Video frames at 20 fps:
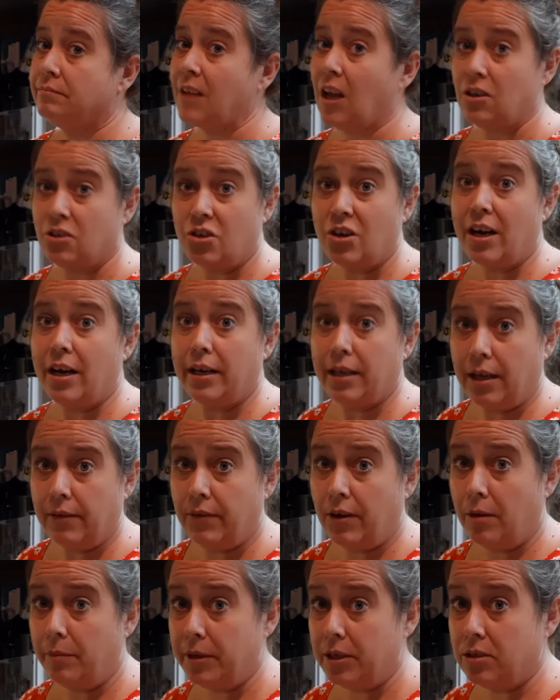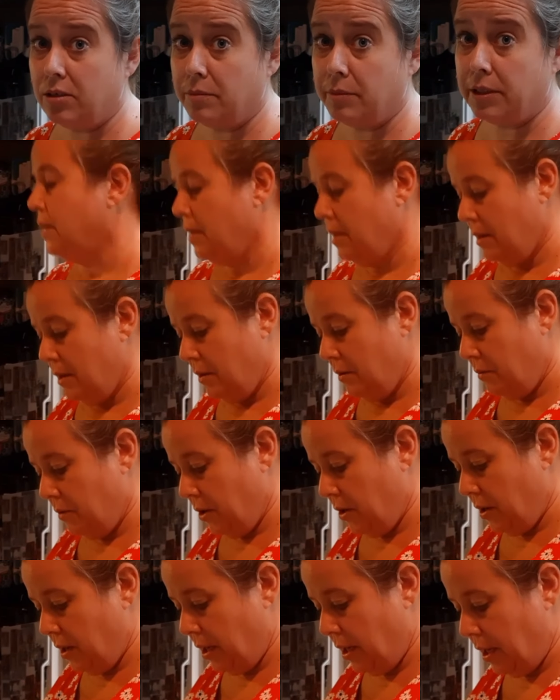I'll try to give y'all measurement. We're
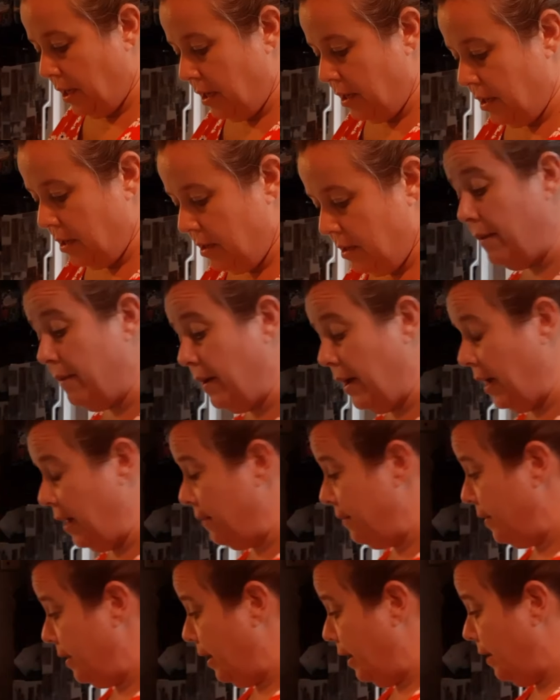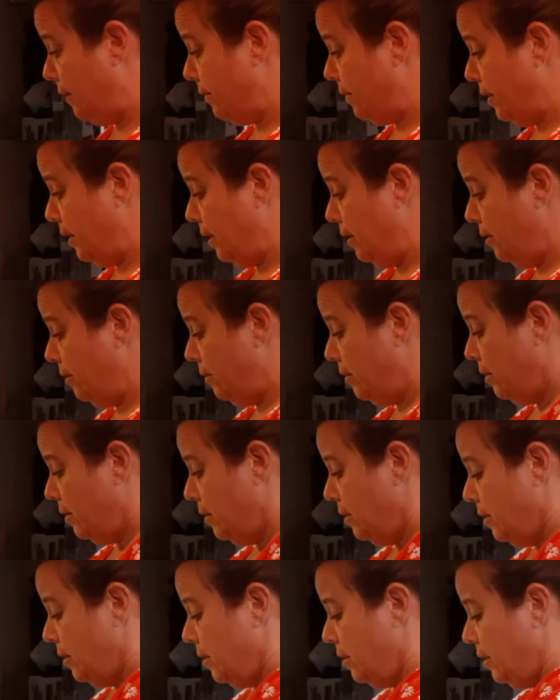going to add in half and half now.
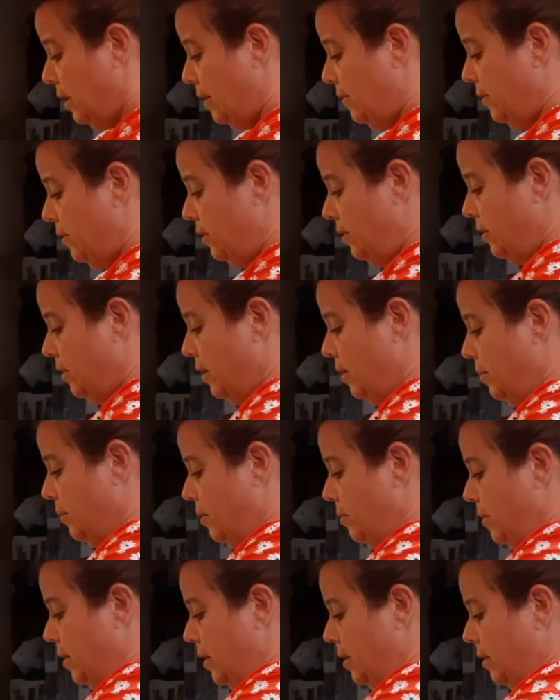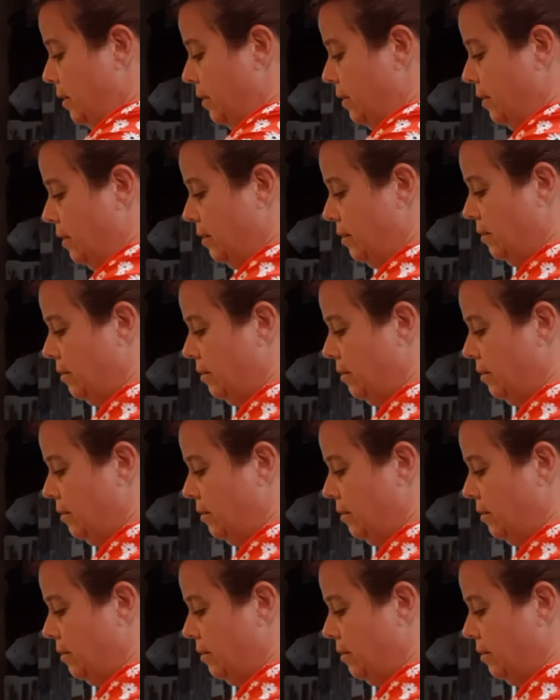They cooked a couple of minutes.